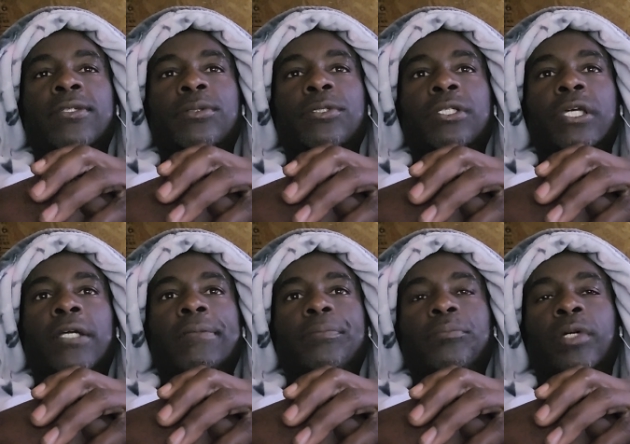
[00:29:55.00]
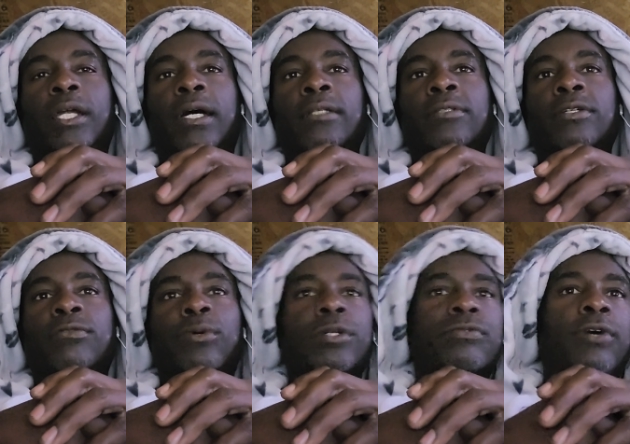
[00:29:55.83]
Tuna yet, but I look
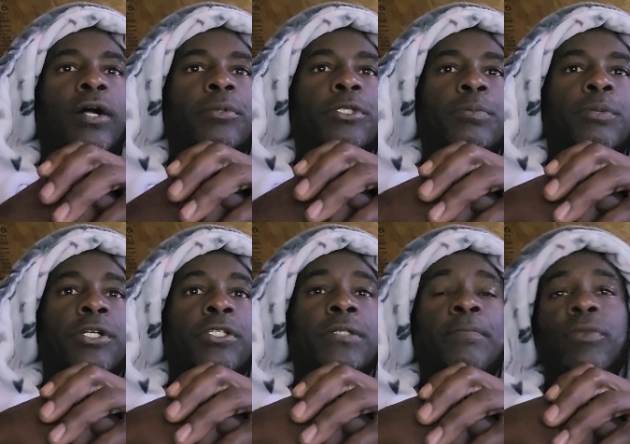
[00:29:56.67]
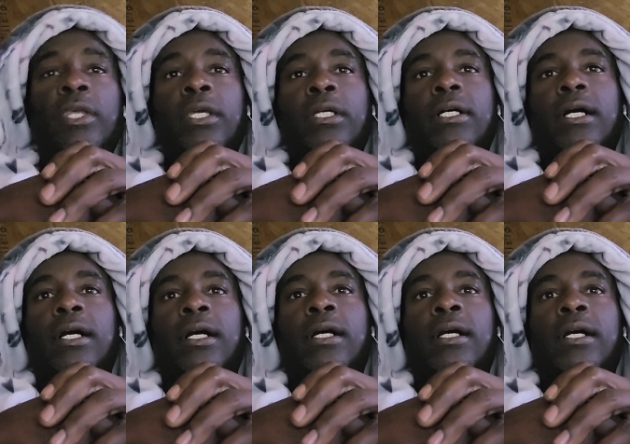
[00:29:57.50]
forward to following this person.
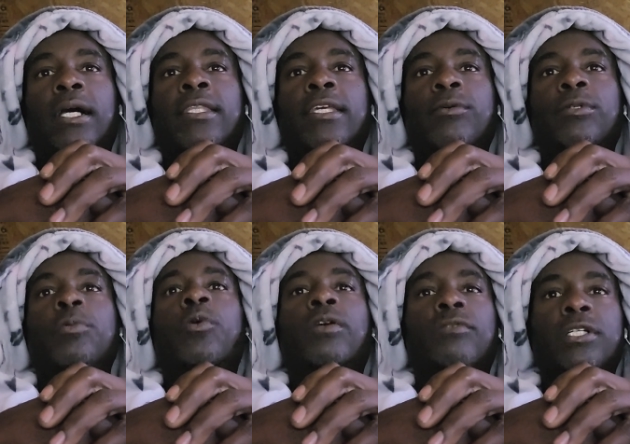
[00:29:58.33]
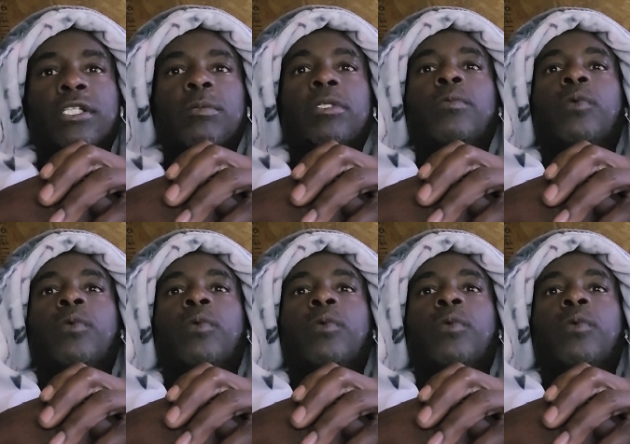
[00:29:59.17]
I think it would work reasonably